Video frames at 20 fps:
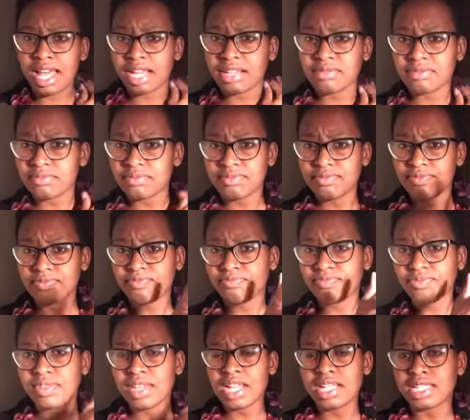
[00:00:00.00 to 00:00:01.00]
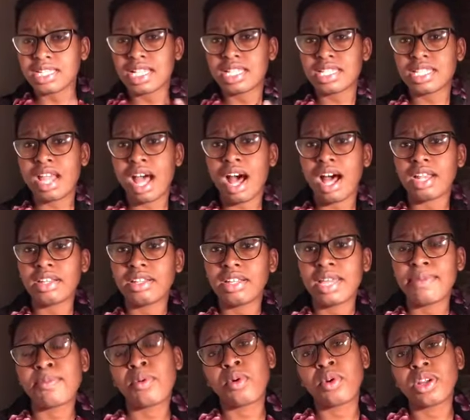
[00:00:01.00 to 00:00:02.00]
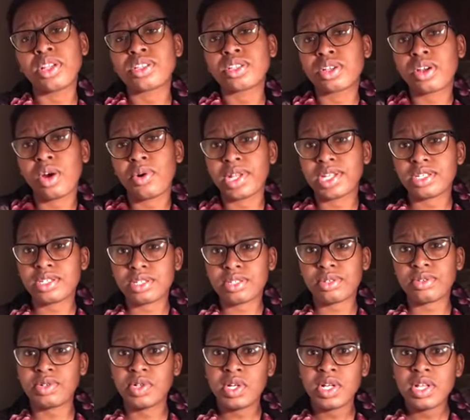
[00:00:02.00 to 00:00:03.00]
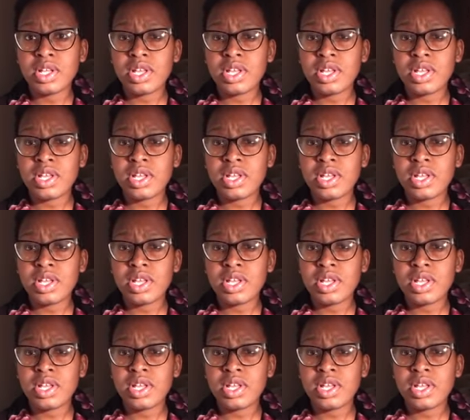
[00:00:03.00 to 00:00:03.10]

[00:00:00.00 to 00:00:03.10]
that it's not important to go into